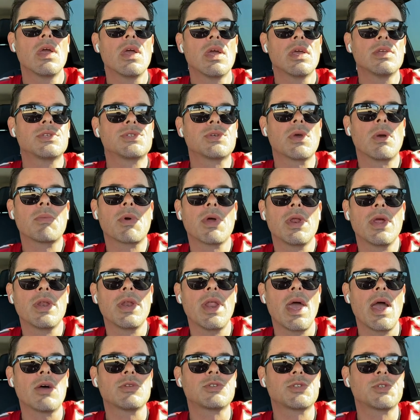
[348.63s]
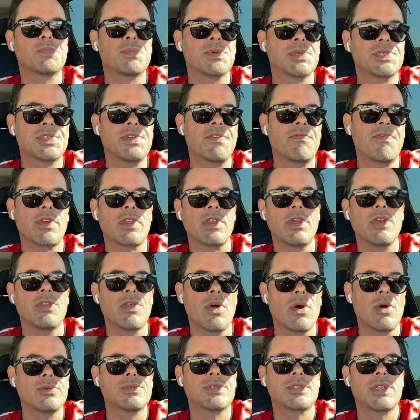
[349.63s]
And so I'm going to announce specifically
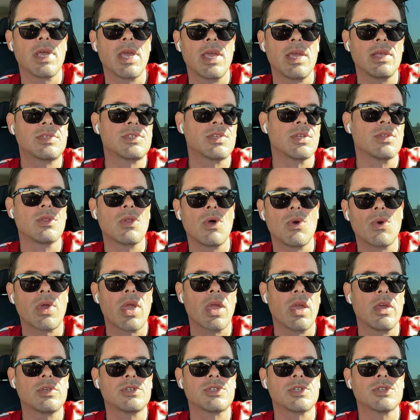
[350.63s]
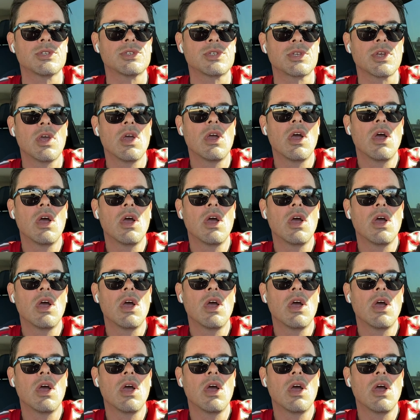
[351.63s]
those dates and locations